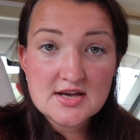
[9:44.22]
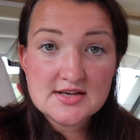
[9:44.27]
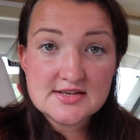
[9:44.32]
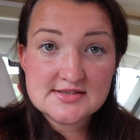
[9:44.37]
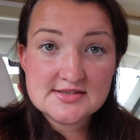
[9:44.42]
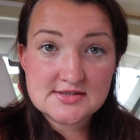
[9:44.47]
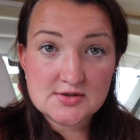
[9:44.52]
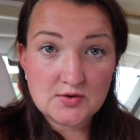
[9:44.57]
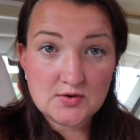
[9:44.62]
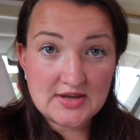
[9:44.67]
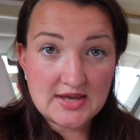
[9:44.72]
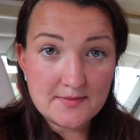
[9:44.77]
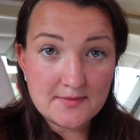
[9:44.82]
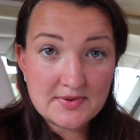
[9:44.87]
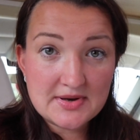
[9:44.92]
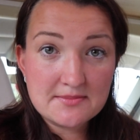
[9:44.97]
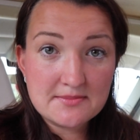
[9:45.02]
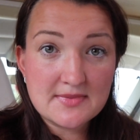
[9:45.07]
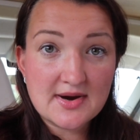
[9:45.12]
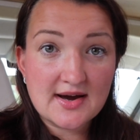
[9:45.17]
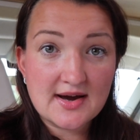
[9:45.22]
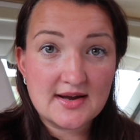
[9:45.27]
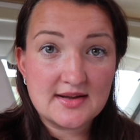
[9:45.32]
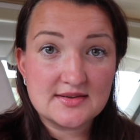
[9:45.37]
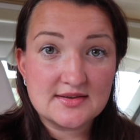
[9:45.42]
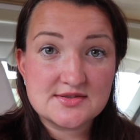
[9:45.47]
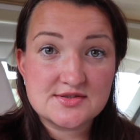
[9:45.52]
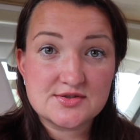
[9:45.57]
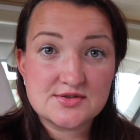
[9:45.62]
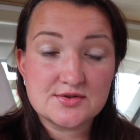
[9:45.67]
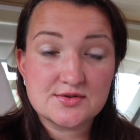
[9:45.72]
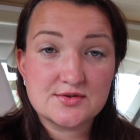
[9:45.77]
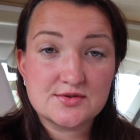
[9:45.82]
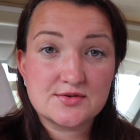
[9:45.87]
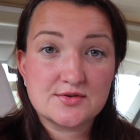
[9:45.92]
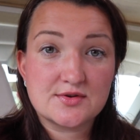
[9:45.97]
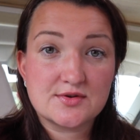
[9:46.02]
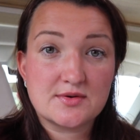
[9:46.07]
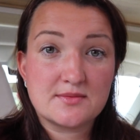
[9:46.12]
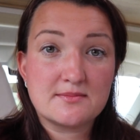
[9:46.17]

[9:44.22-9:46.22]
So keep in mind to